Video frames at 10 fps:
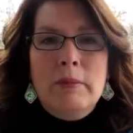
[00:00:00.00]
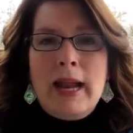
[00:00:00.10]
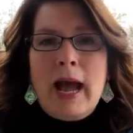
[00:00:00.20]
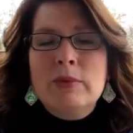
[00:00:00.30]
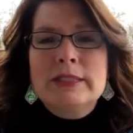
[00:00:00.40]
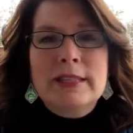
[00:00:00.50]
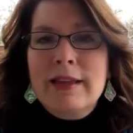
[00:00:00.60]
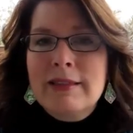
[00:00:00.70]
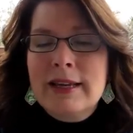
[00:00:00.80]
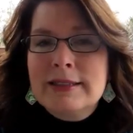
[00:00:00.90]
But I would
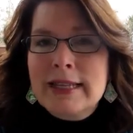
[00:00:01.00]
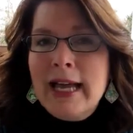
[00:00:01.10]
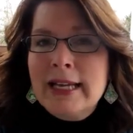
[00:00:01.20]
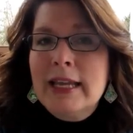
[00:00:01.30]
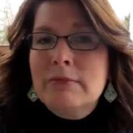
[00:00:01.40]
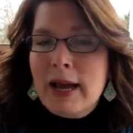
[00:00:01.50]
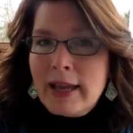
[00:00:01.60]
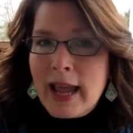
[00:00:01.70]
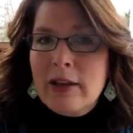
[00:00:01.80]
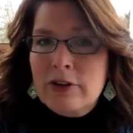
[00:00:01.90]
say this. I'd get my
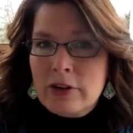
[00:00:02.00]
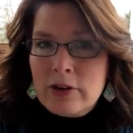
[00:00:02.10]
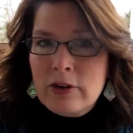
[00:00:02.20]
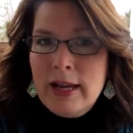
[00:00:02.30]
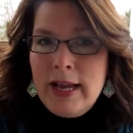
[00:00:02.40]
calendar